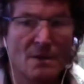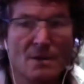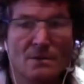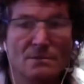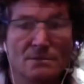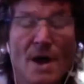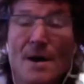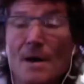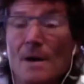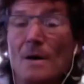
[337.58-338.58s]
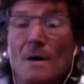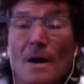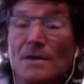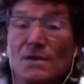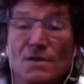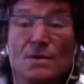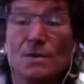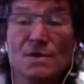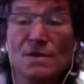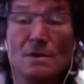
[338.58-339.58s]
Now I
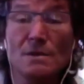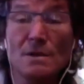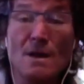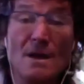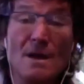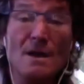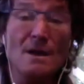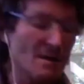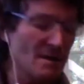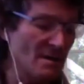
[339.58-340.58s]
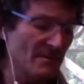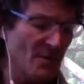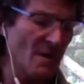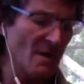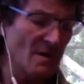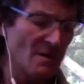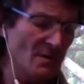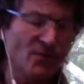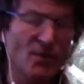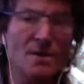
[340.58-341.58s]
choose to live with
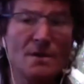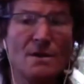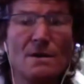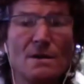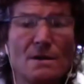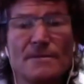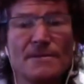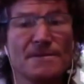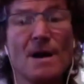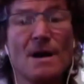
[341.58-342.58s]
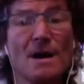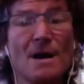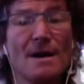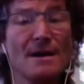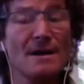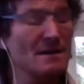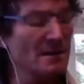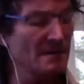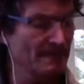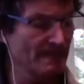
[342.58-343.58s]
freedom
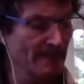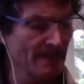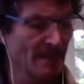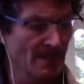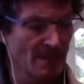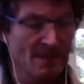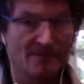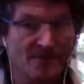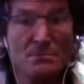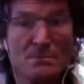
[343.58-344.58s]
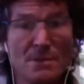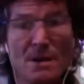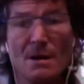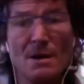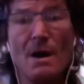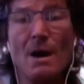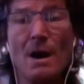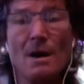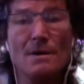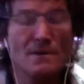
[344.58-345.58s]
fine. From my
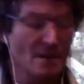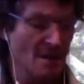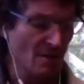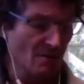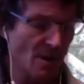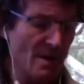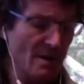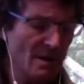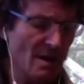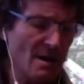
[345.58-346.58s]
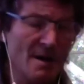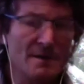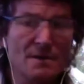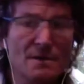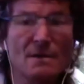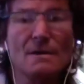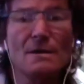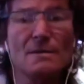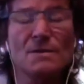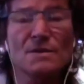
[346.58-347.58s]
heart, where the light
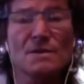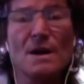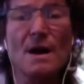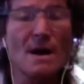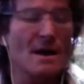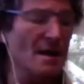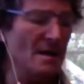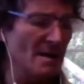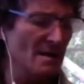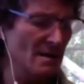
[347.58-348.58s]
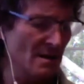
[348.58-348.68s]
keeps shining,